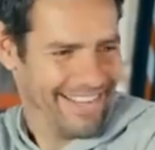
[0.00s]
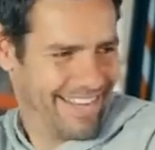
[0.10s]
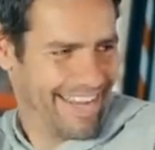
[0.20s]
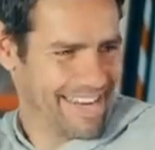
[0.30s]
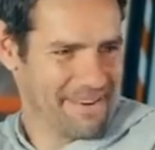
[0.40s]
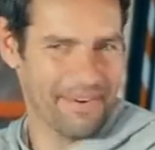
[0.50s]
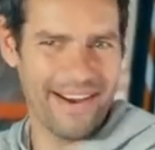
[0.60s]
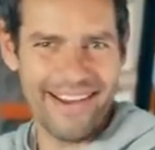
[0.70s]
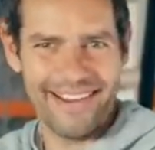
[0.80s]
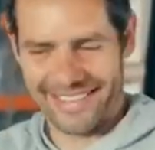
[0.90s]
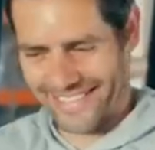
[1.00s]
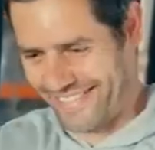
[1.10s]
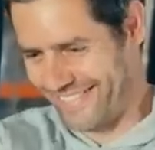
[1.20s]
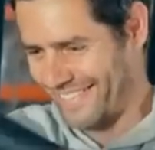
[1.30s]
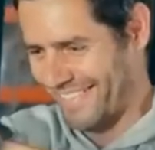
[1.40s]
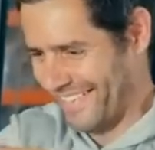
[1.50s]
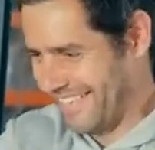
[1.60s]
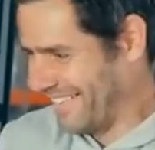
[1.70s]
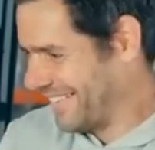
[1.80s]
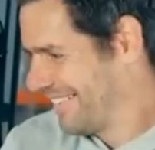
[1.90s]
Hey, it works!
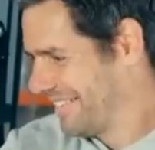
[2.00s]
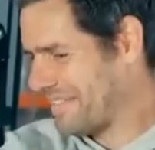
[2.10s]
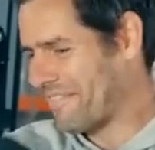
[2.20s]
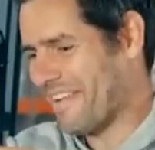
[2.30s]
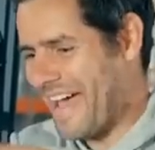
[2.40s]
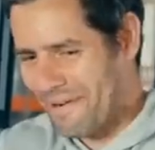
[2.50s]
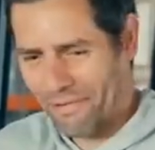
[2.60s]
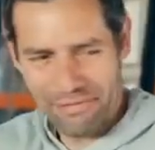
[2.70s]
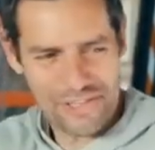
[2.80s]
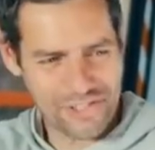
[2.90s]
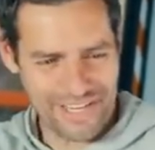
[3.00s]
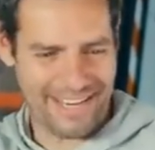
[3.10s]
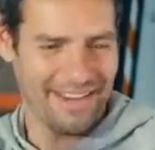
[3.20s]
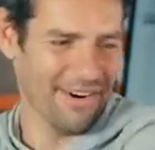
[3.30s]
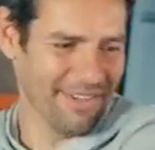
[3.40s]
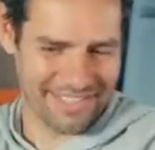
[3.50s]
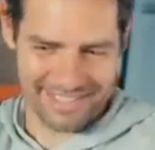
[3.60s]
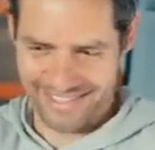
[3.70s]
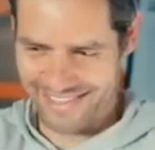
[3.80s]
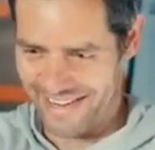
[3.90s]
We've now officially got
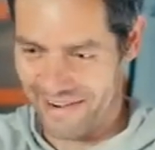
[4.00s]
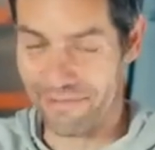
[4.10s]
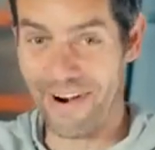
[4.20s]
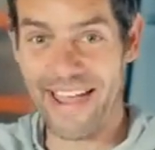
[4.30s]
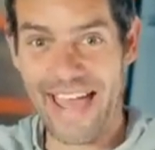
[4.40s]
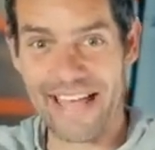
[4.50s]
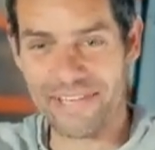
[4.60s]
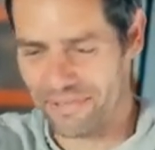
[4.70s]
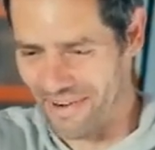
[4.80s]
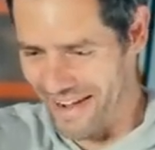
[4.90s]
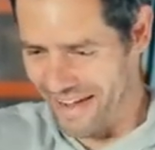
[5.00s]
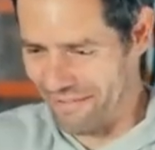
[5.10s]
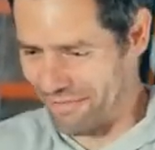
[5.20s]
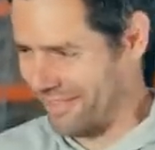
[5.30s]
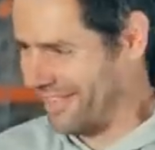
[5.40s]
a right-hand drive